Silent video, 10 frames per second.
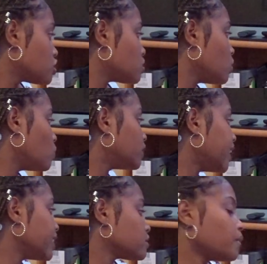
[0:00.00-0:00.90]
So
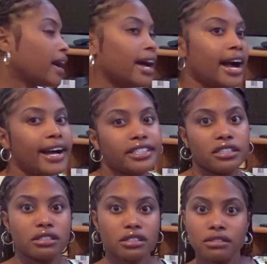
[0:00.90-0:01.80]
that's why I
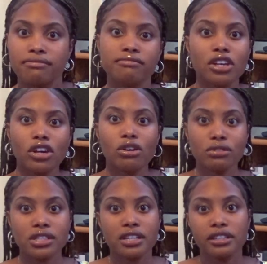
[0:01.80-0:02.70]
just, you
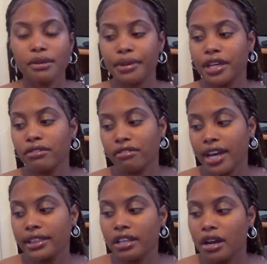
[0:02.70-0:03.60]
know, took them in,
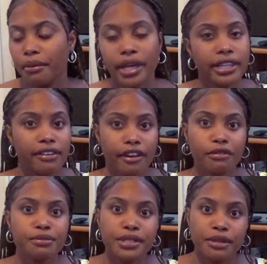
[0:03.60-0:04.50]
read them, and they've
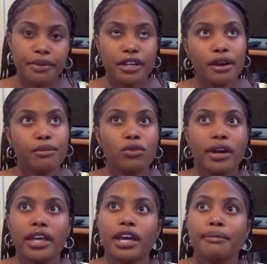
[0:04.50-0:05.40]
helped me to become who
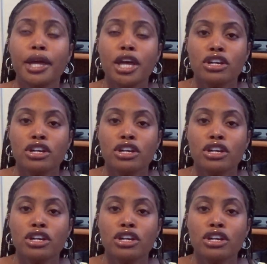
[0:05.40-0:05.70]
I am.